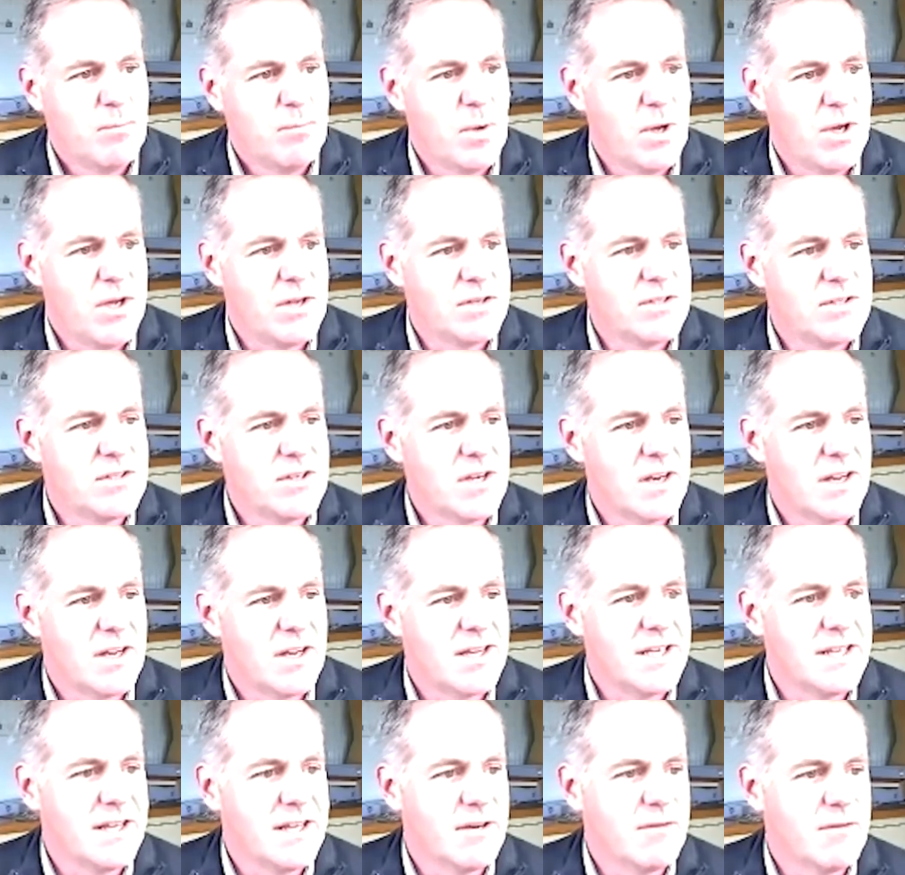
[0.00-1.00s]
But I
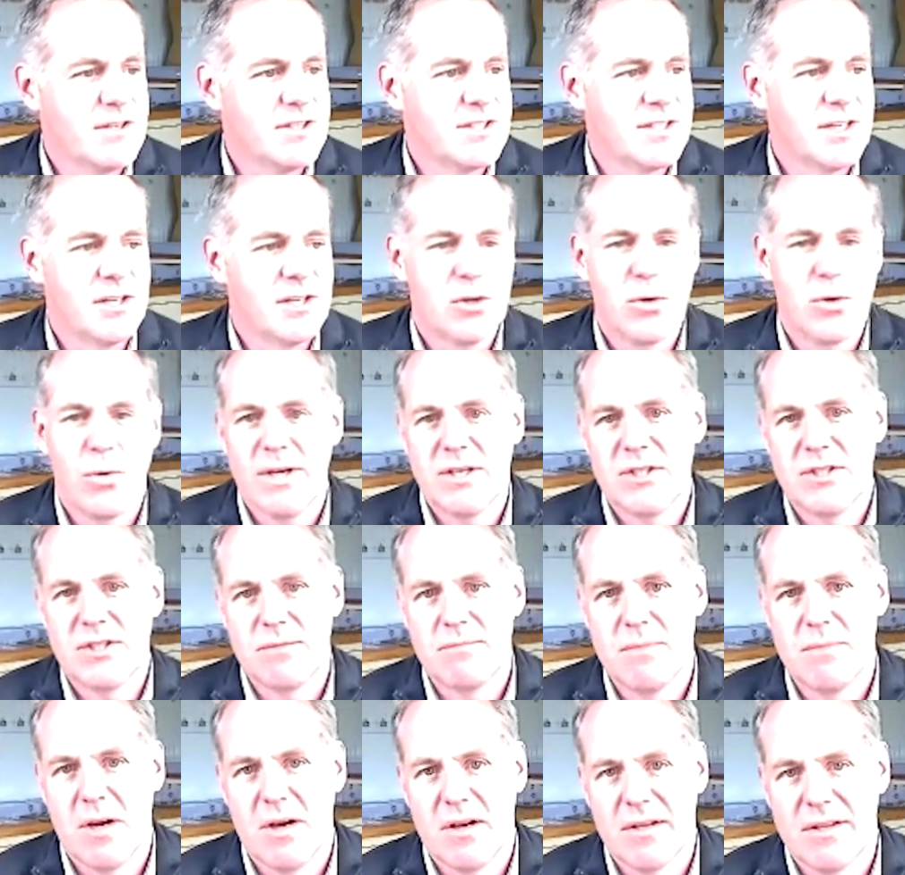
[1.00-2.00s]
think there is still a
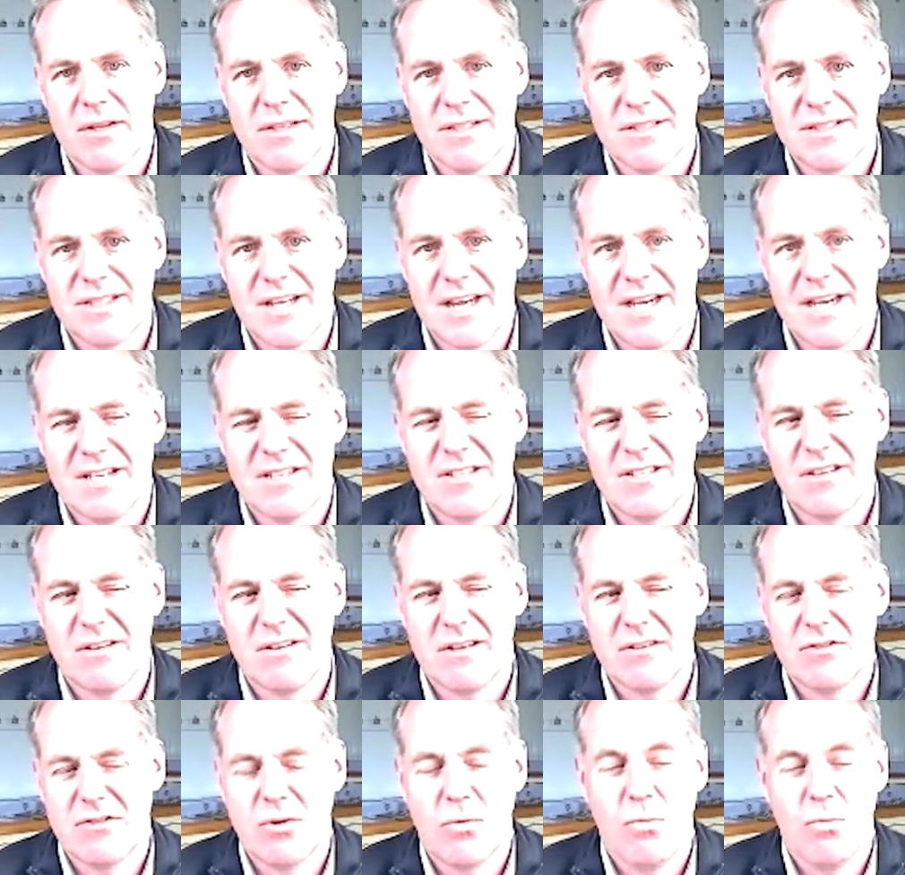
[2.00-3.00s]
question mark that says,
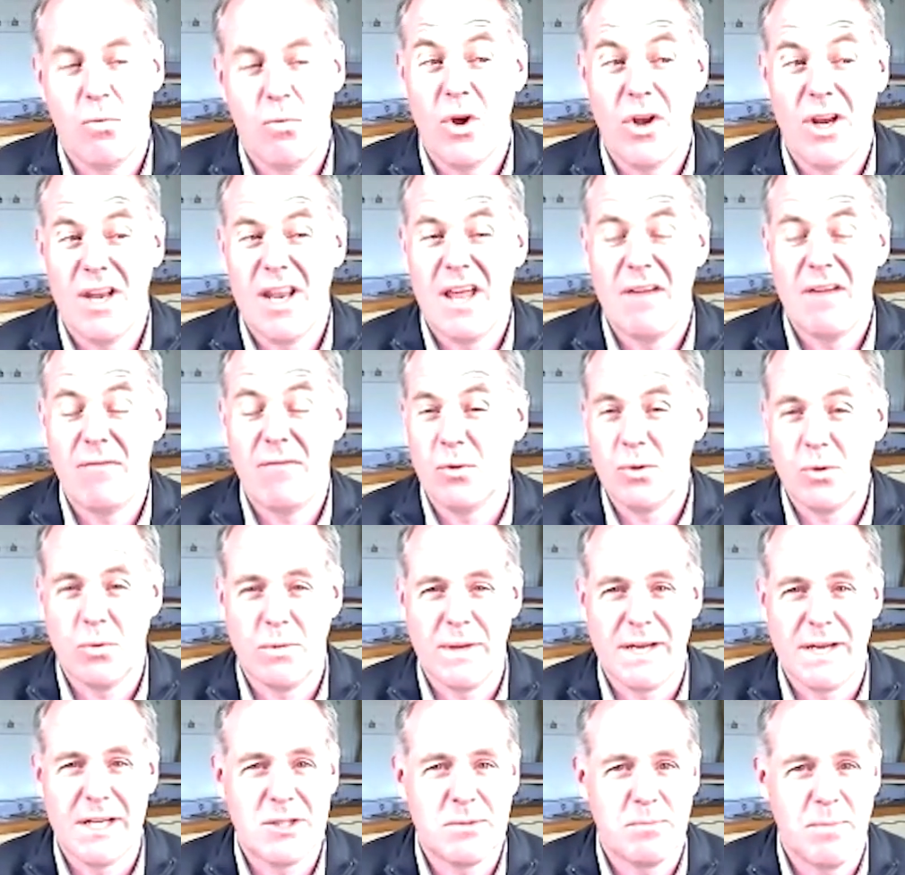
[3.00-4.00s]
to what level do
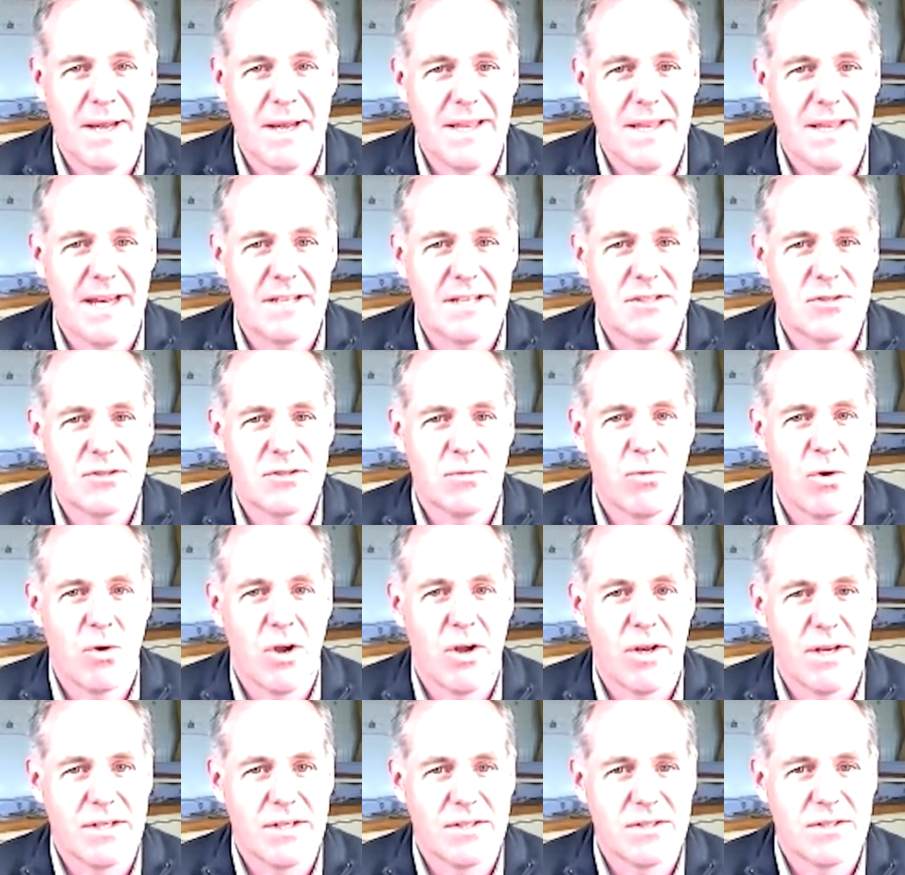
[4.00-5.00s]
we expect that to
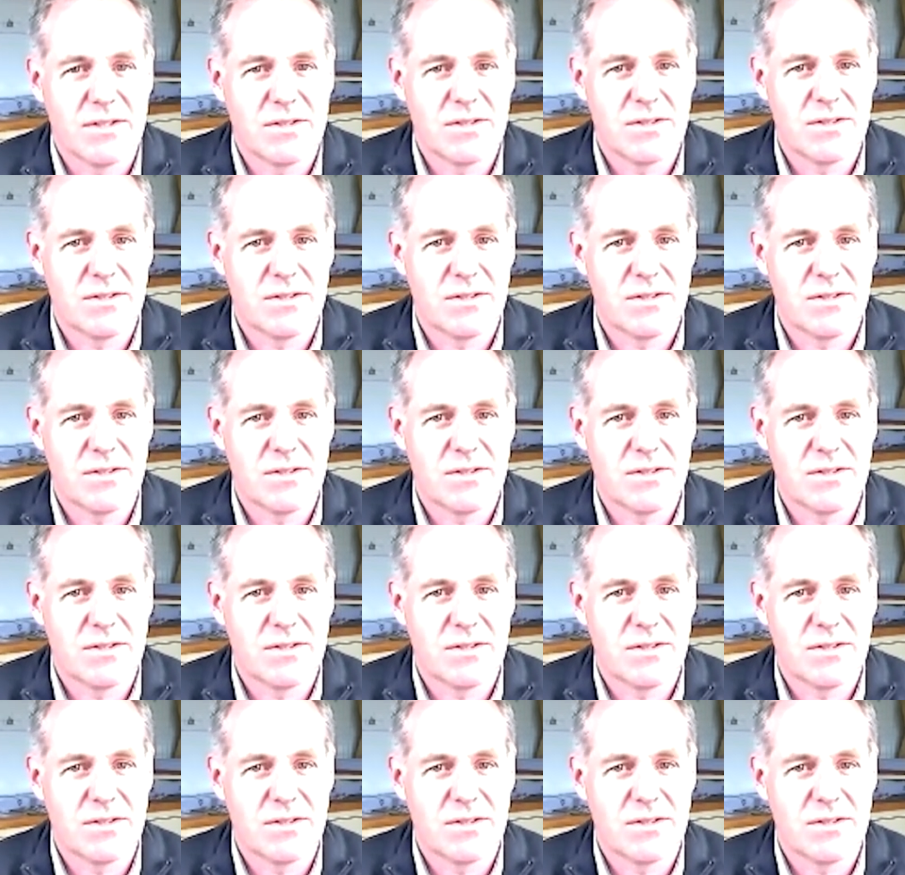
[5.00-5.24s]
rise?